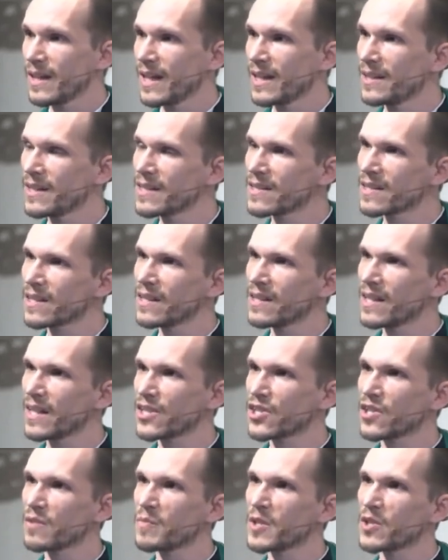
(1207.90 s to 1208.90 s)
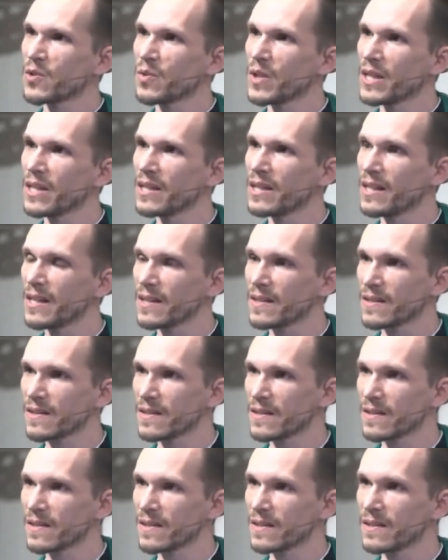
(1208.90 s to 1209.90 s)
And this connection between
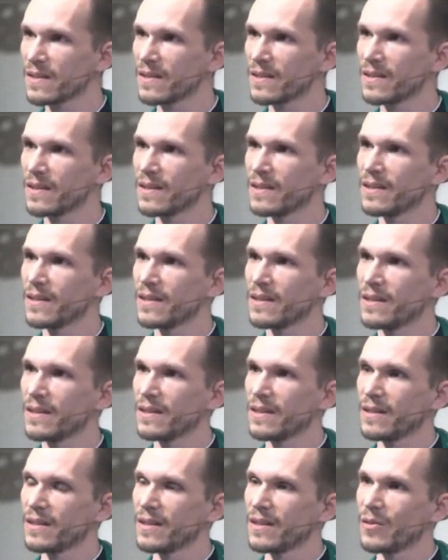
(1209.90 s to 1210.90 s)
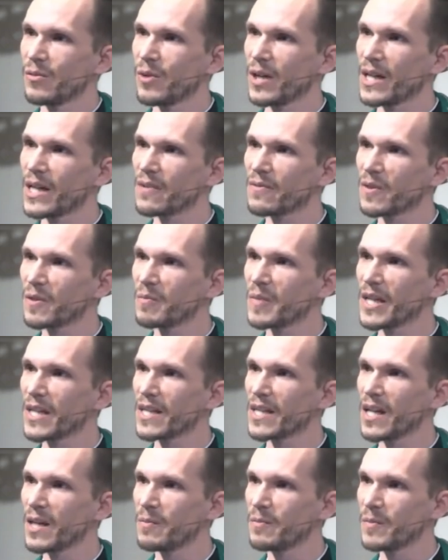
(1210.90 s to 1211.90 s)
us, whatever may
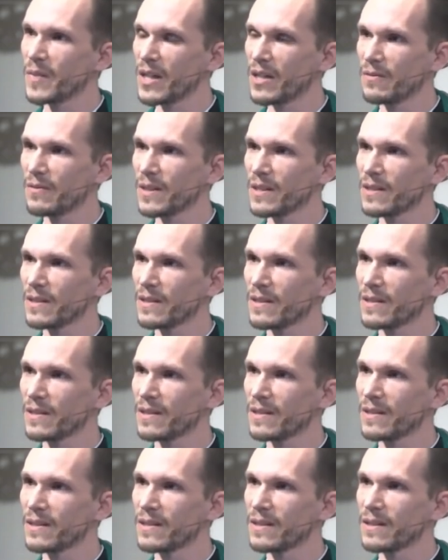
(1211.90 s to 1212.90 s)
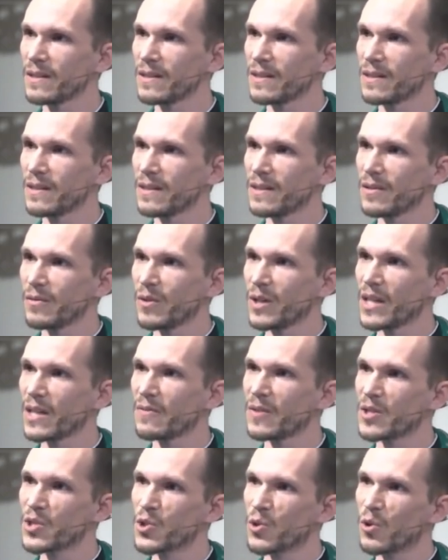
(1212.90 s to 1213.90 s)
come of it,
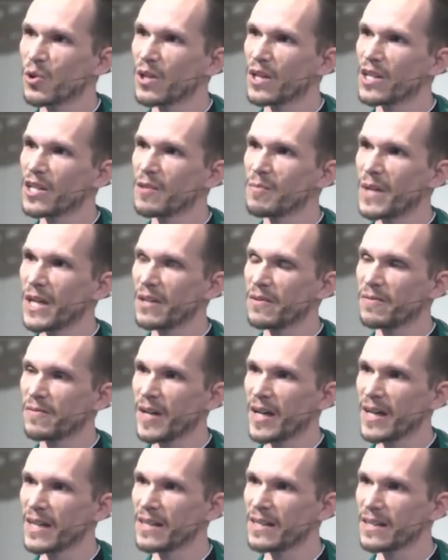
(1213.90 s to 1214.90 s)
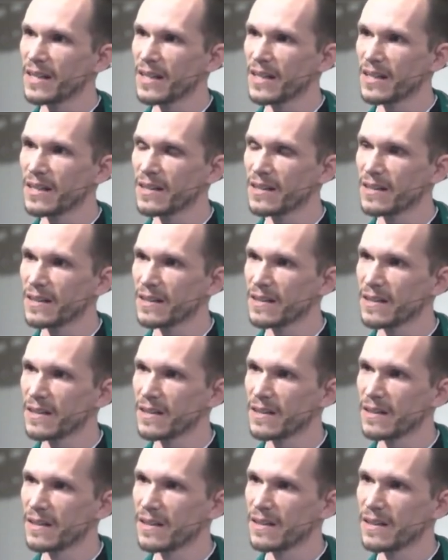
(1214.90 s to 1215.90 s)
whatever joy you might find in it,
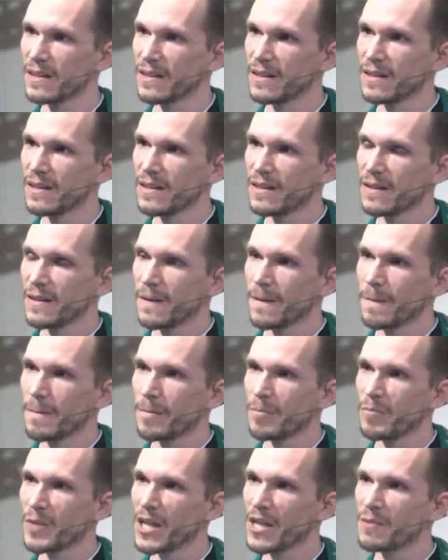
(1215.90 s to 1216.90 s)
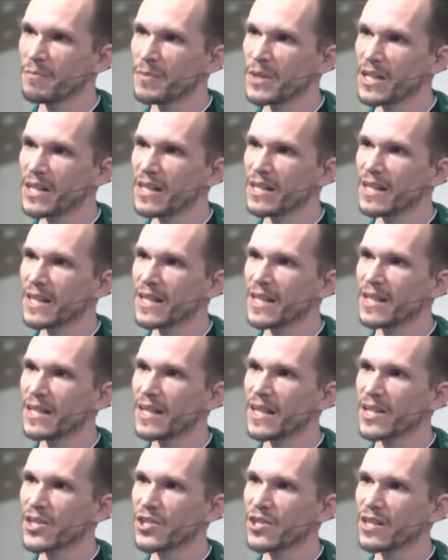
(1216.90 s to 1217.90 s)
may it be a
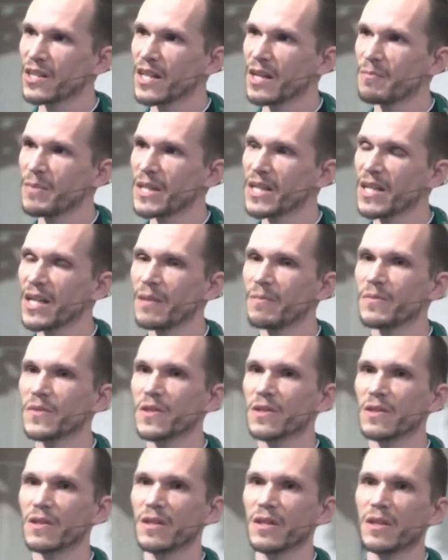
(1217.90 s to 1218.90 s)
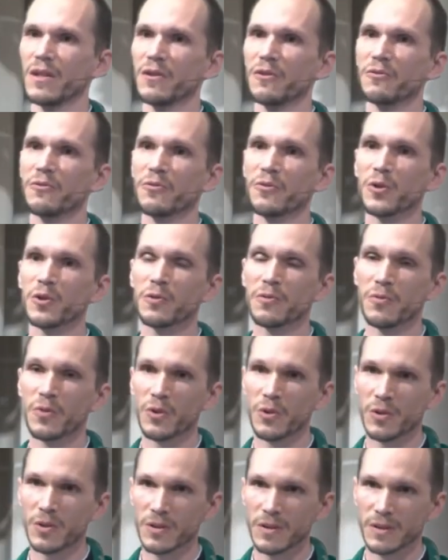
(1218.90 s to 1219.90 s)
connection that becomes
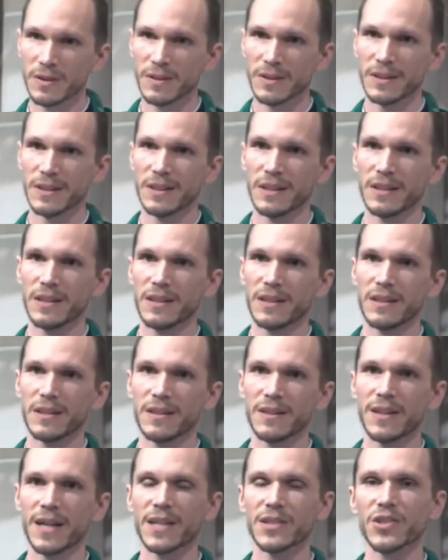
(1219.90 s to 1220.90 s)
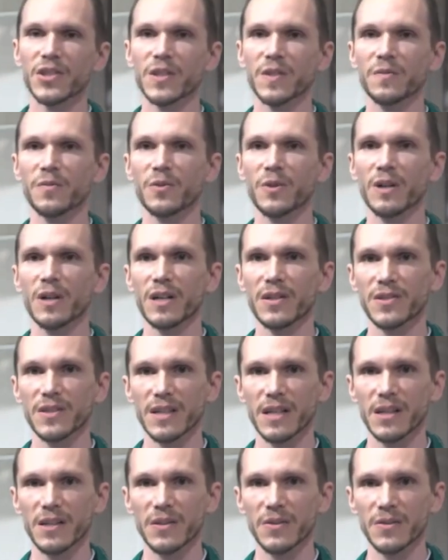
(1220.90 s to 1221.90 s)
fruitful, not just for
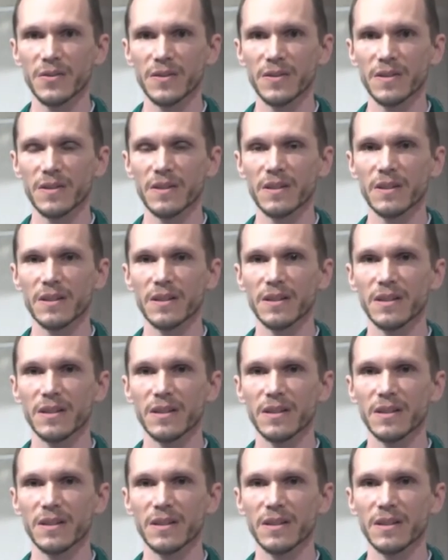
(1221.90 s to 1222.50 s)
ourselves,